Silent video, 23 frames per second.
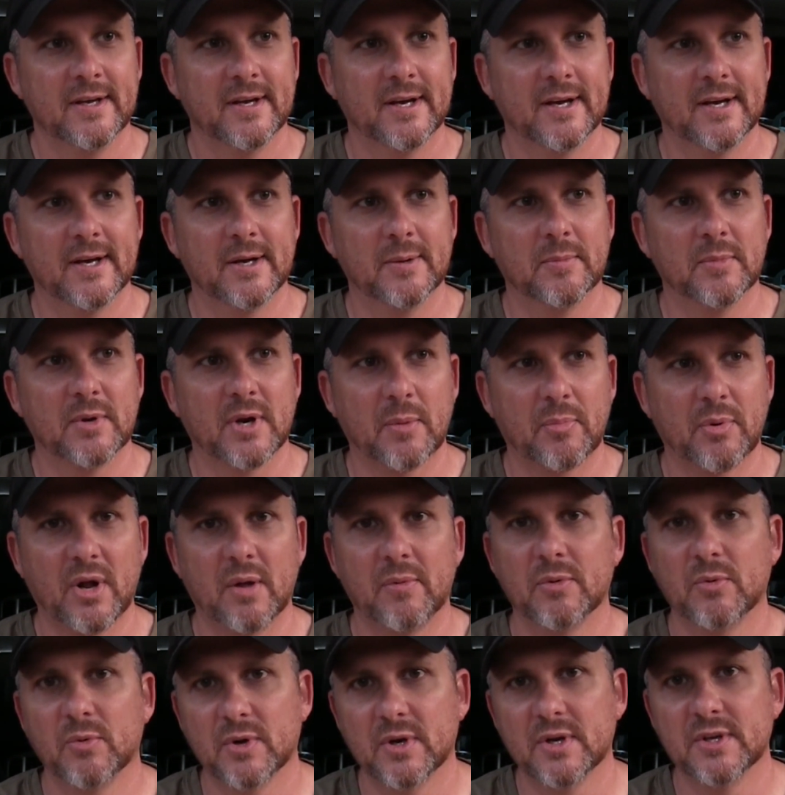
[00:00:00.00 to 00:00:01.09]
um, and I
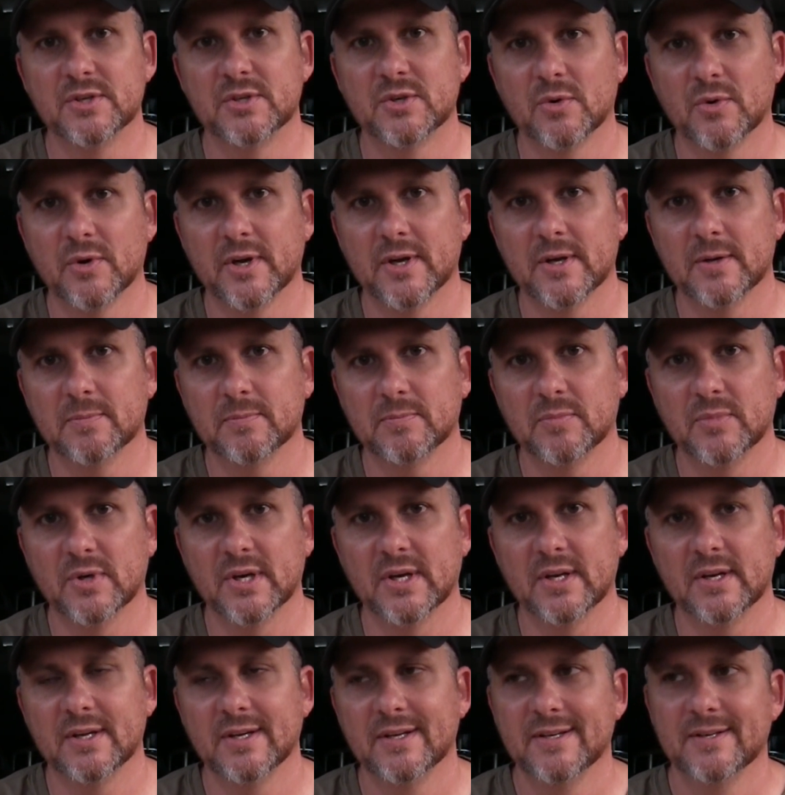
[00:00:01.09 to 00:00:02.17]
probably would enjoy it.
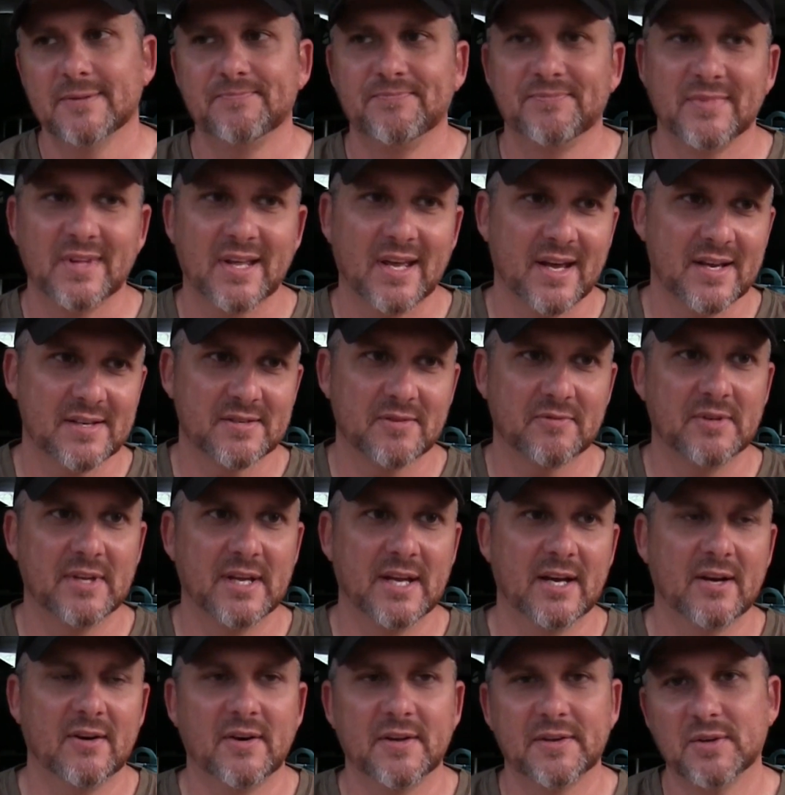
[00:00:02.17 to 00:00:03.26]
But as of
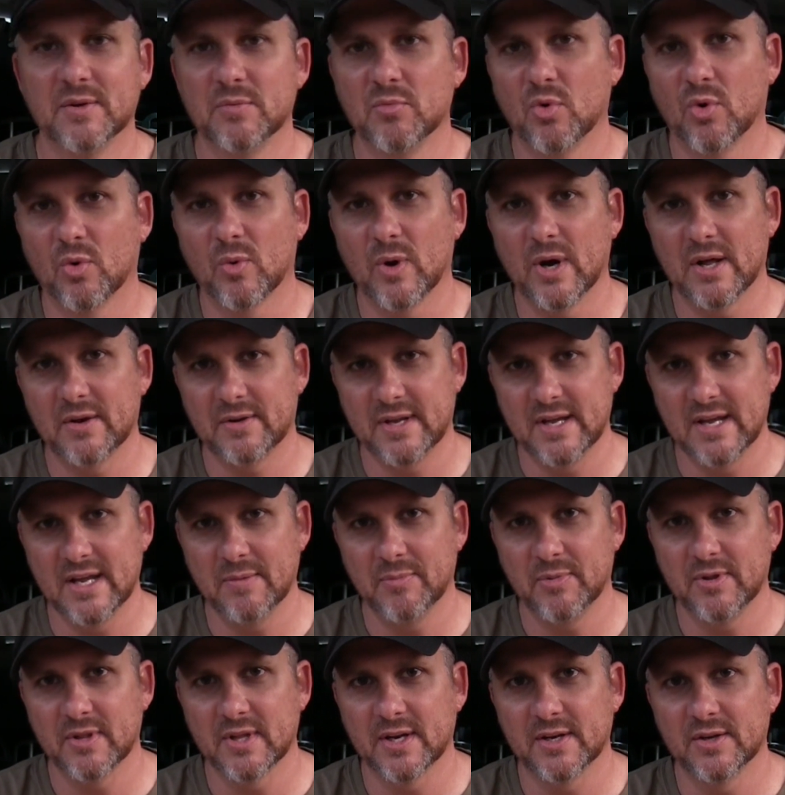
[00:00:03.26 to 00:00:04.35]
now, I do more wild
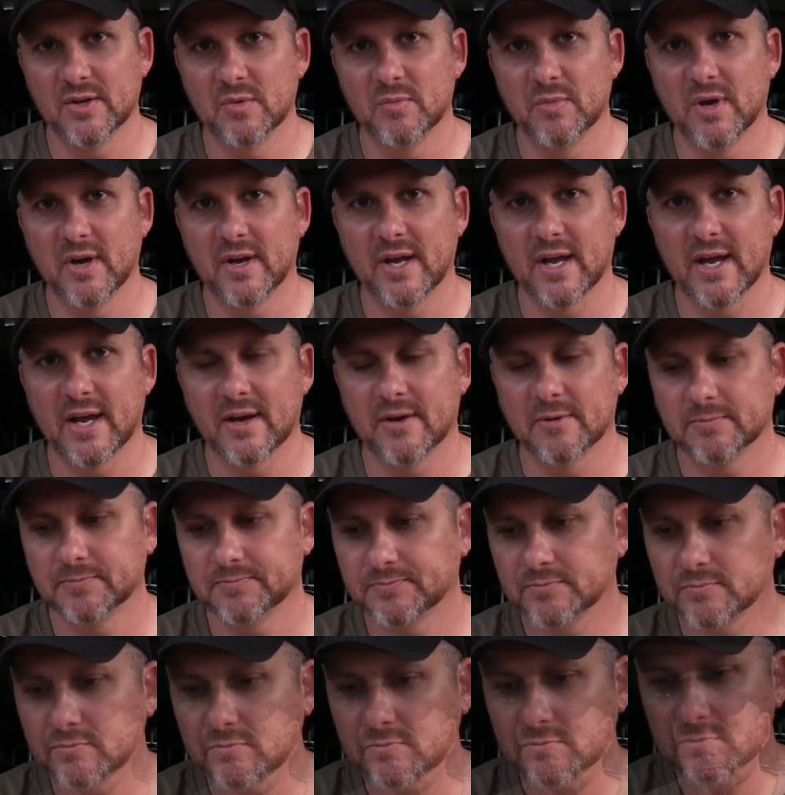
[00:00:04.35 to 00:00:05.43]
camping than I do bug out,
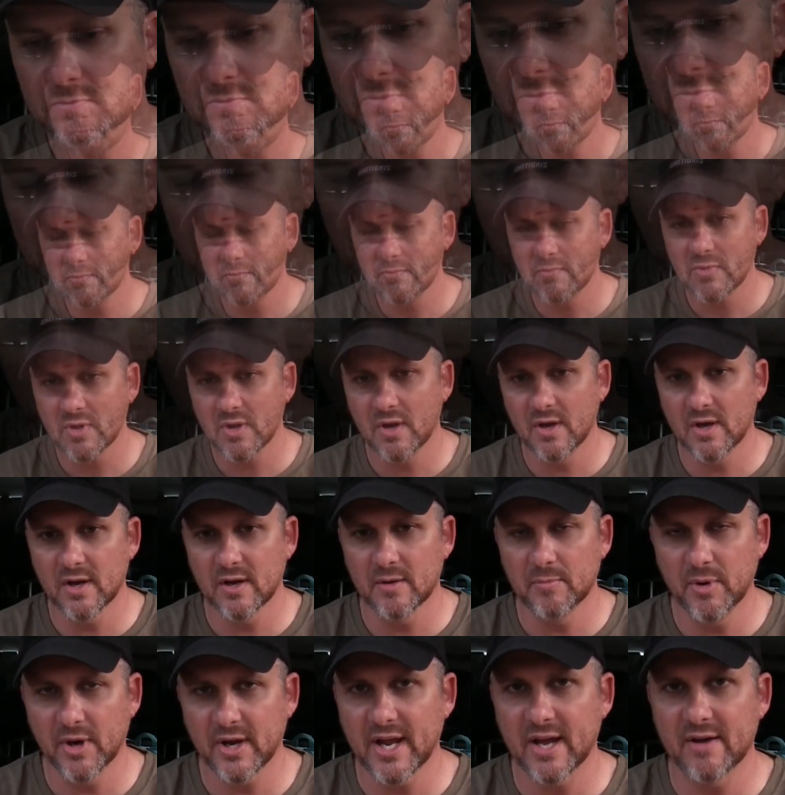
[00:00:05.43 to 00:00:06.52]

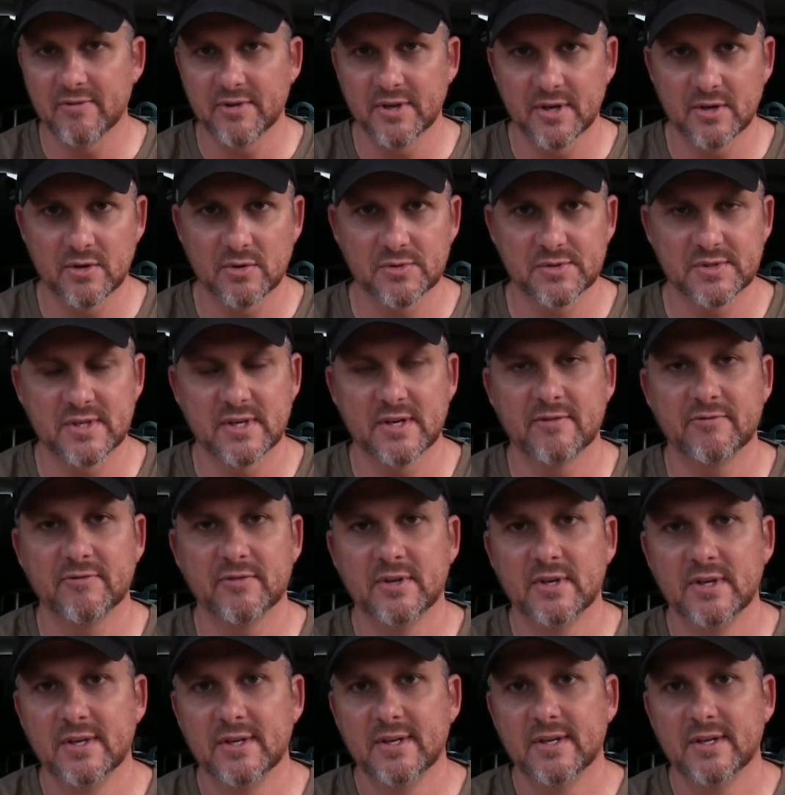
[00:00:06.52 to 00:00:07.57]
uh, bug out vehicle stuff.